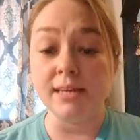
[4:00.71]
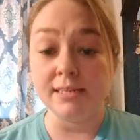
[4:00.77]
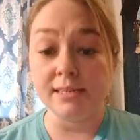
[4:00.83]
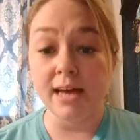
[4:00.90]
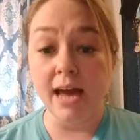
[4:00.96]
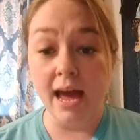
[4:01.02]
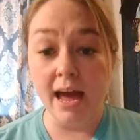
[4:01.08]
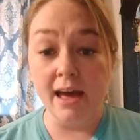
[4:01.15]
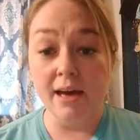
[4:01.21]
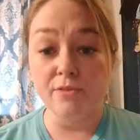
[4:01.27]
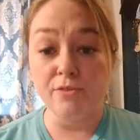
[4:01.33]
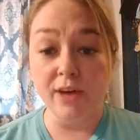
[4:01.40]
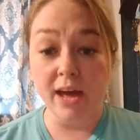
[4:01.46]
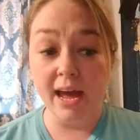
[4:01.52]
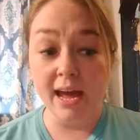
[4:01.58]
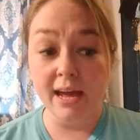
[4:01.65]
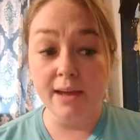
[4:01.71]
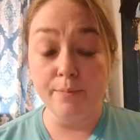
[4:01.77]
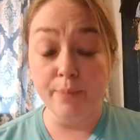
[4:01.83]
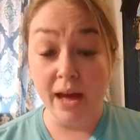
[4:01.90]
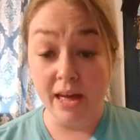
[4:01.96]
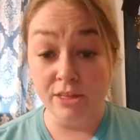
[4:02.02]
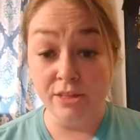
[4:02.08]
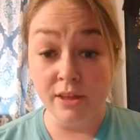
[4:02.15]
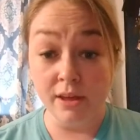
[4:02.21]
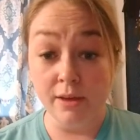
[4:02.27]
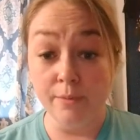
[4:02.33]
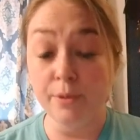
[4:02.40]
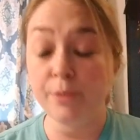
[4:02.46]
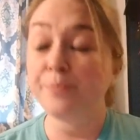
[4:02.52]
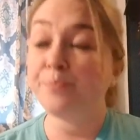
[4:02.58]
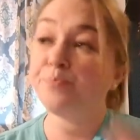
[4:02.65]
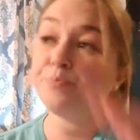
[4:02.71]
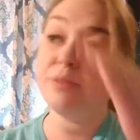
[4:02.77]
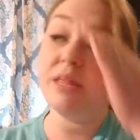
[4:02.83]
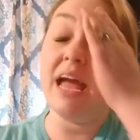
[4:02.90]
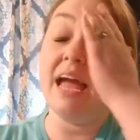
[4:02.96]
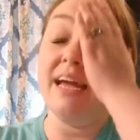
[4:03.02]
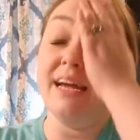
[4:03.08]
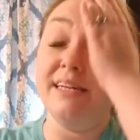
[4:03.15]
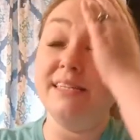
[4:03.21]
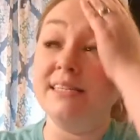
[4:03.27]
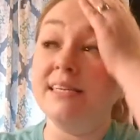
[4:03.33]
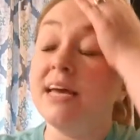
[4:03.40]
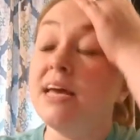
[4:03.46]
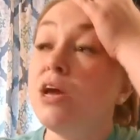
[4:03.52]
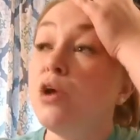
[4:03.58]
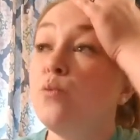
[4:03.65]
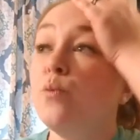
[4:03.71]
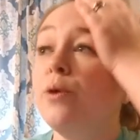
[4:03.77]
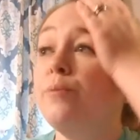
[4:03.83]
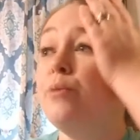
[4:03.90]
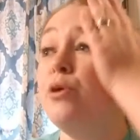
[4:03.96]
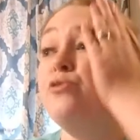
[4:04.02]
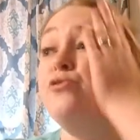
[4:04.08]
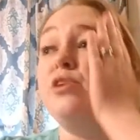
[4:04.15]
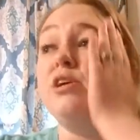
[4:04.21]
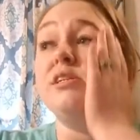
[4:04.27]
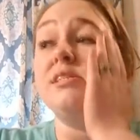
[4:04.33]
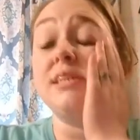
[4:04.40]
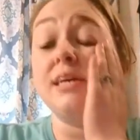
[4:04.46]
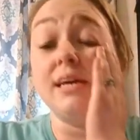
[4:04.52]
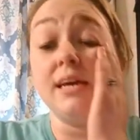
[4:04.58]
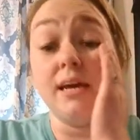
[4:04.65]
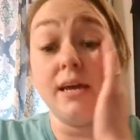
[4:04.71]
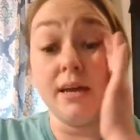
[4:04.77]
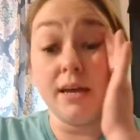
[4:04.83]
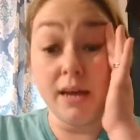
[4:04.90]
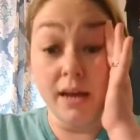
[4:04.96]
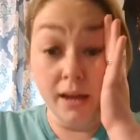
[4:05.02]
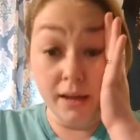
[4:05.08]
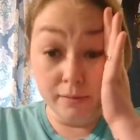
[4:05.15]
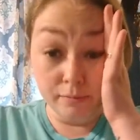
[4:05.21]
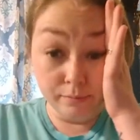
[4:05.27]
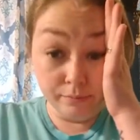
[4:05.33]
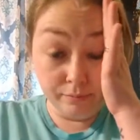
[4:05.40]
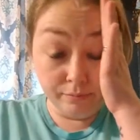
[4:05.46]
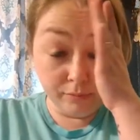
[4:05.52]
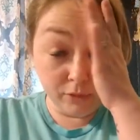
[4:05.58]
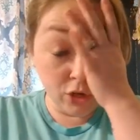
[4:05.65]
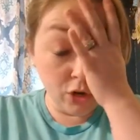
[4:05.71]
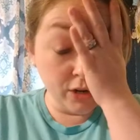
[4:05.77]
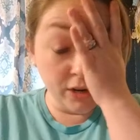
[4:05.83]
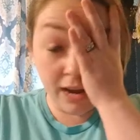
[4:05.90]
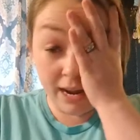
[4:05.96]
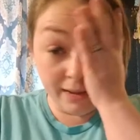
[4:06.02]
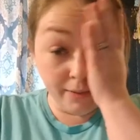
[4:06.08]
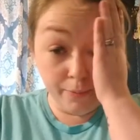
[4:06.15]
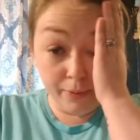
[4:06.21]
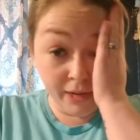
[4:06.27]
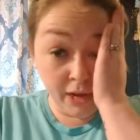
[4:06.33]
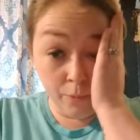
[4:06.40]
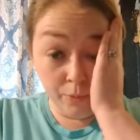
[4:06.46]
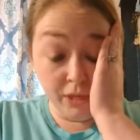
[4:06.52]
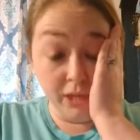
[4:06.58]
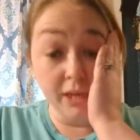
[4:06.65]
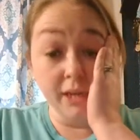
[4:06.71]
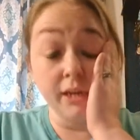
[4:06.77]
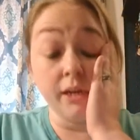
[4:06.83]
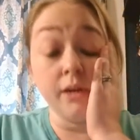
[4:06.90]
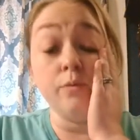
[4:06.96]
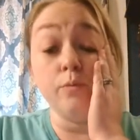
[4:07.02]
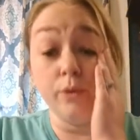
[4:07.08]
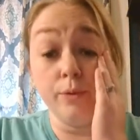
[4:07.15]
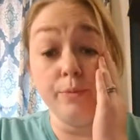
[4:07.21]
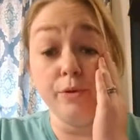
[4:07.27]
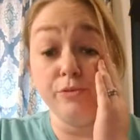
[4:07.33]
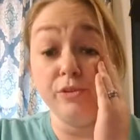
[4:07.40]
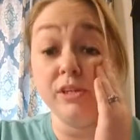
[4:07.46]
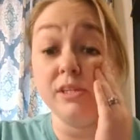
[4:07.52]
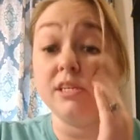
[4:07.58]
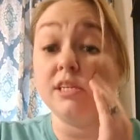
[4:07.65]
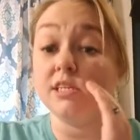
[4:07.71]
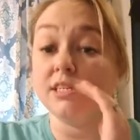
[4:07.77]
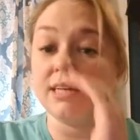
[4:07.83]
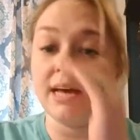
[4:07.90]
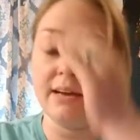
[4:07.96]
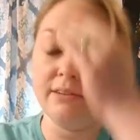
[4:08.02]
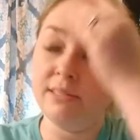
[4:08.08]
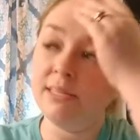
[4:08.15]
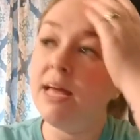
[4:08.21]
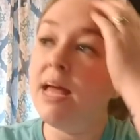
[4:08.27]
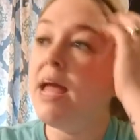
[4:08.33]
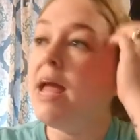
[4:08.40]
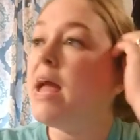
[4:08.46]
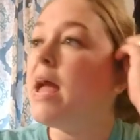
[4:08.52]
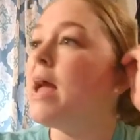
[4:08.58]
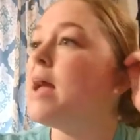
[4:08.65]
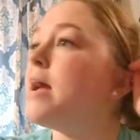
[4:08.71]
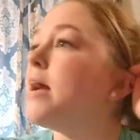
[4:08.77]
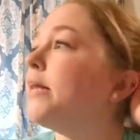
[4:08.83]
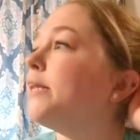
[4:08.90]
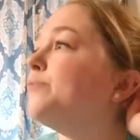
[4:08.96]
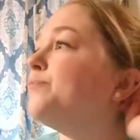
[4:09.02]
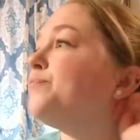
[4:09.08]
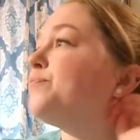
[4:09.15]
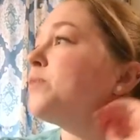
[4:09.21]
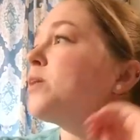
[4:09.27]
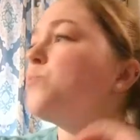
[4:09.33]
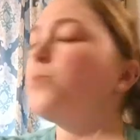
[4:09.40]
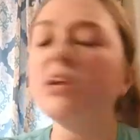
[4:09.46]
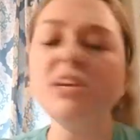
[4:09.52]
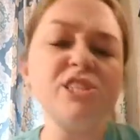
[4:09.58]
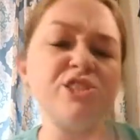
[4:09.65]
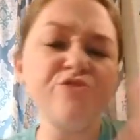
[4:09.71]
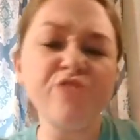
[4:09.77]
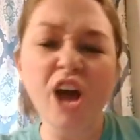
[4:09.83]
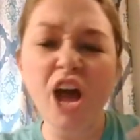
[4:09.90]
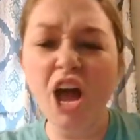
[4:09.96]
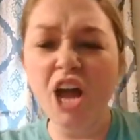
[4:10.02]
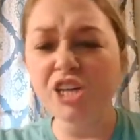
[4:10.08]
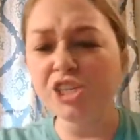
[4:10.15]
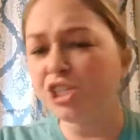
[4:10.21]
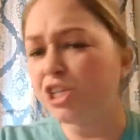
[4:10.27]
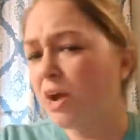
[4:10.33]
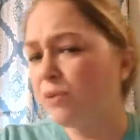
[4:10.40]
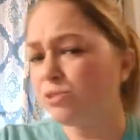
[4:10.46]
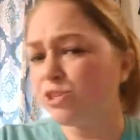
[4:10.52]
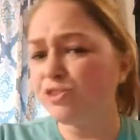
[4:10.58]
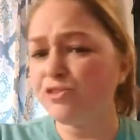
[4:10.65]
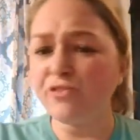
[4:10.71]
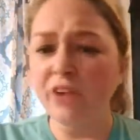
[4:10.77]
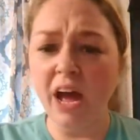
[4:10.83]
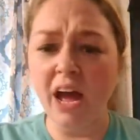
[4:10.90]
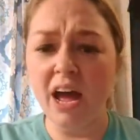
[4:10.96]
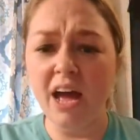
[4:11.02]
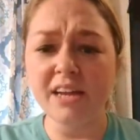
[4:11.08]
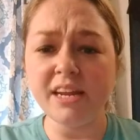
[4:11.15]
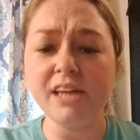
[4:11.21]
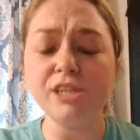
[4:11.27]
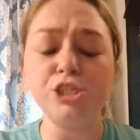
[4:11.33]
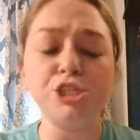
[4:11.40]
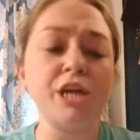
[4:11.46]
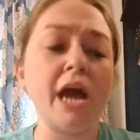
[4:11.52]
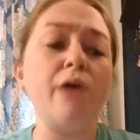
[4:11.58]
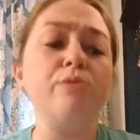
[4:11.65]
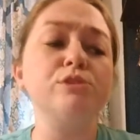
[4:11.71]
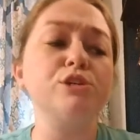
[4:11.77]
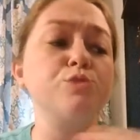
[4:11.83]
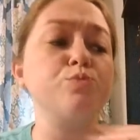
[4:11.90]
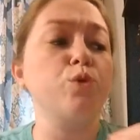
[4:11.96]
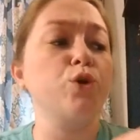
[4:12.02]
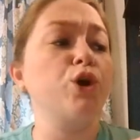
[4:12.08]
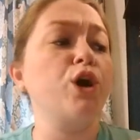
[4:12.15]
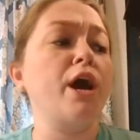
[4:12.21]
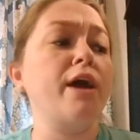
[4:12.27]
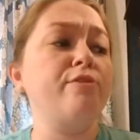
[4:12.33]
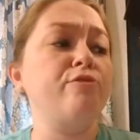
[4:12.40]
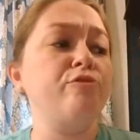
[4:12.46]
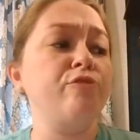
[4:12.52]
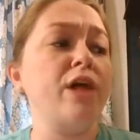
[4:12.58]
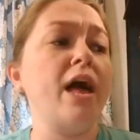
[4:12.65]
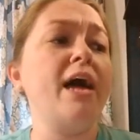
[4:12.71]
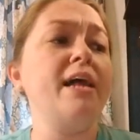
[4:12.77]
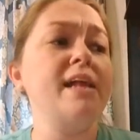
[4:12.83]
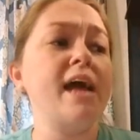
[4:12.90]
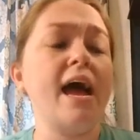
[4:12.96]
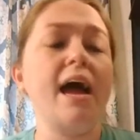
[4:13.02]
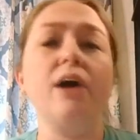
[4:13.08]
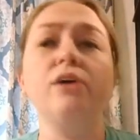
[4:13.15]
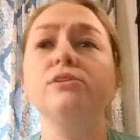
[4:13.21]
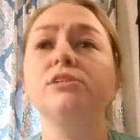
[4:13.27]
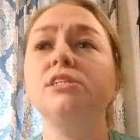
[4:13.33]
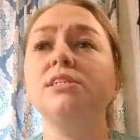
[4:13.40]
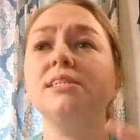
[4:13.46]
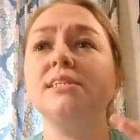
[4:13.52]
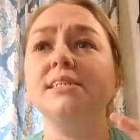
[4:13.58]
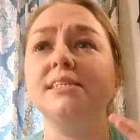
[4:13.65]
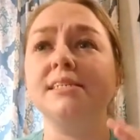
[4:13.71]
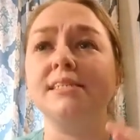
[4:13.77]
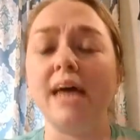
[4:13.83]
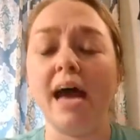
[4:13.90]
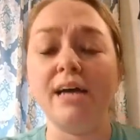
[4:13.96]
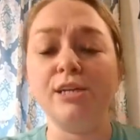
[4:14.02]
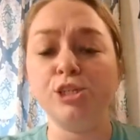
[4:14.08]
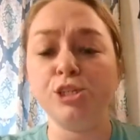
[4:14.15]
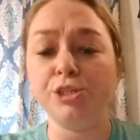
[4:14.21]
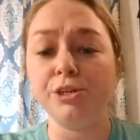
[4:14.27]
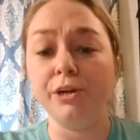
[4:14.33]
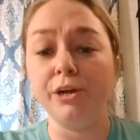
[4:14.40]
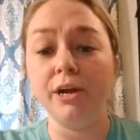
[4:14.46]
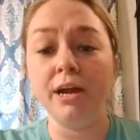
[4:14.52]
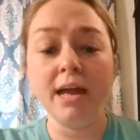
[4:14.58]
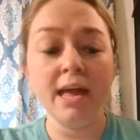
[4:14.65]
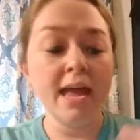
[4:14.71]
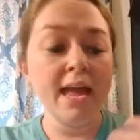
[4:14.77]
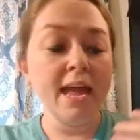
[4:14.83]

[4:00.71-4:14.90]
doesn't have a bathtub. And we moved into it. Um, Connor hadn't even been home a year. We moved into this house. And I'm like, it's fine. Showers are fine. And showers were a flat out disaster.